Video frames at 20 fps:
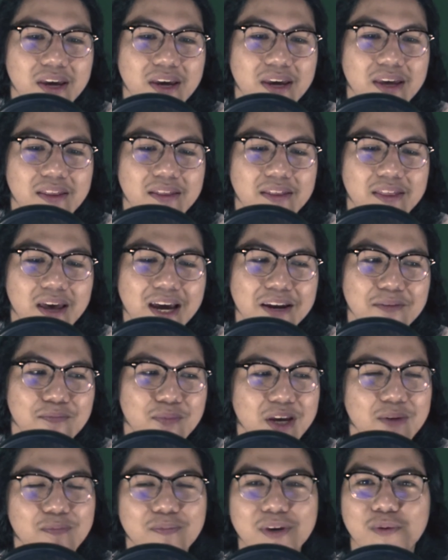And that
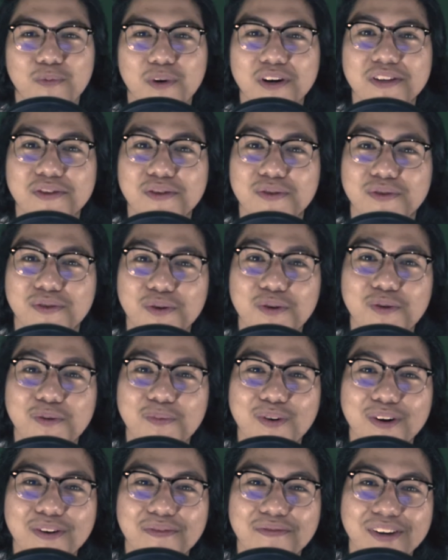made me want to do
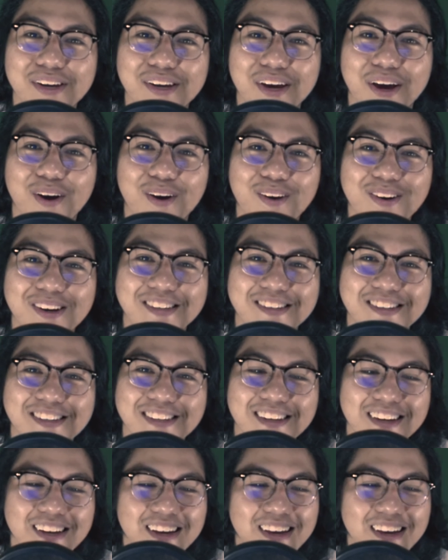more videos.